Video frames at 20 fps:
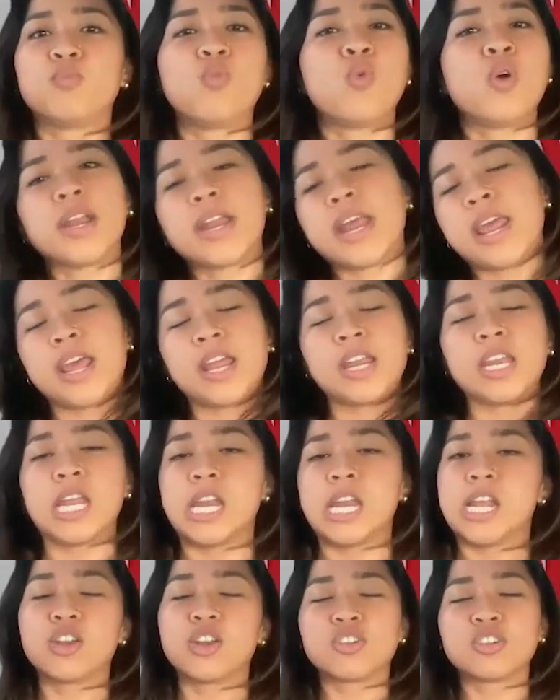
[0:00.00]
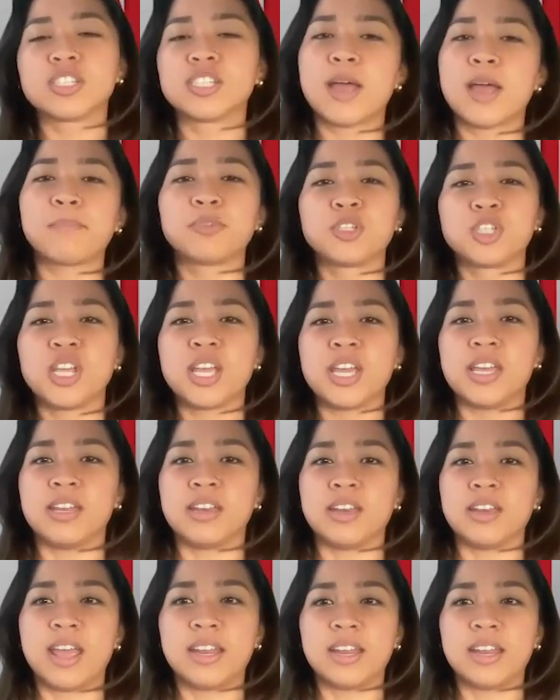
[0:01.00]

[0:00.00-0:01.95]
one-handed interception.